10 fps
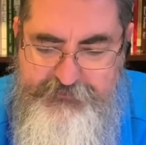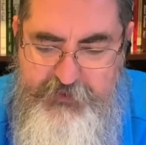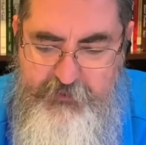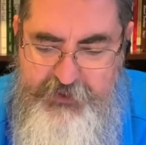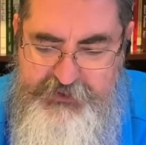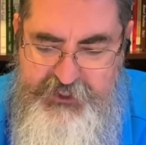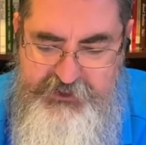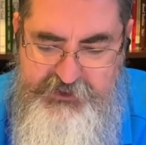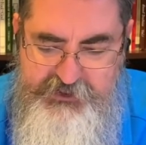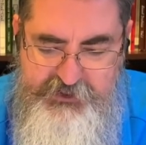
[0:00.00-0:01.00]
what
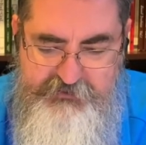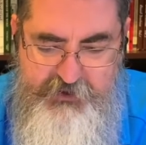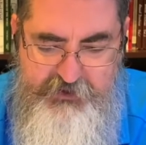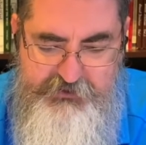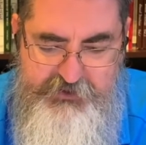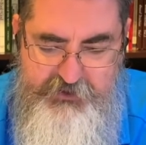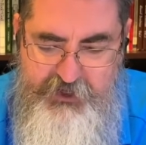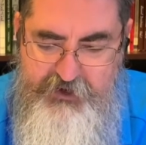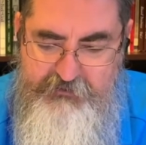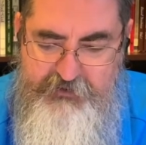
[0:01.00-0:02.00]
Jesus is most
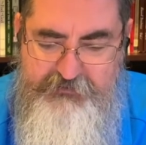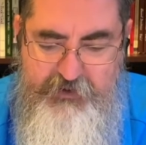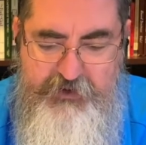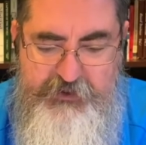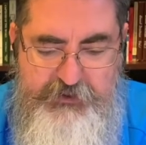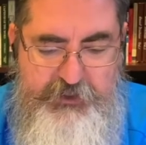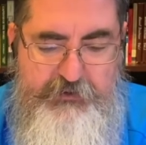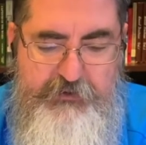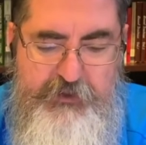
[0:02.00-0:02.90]
referring to.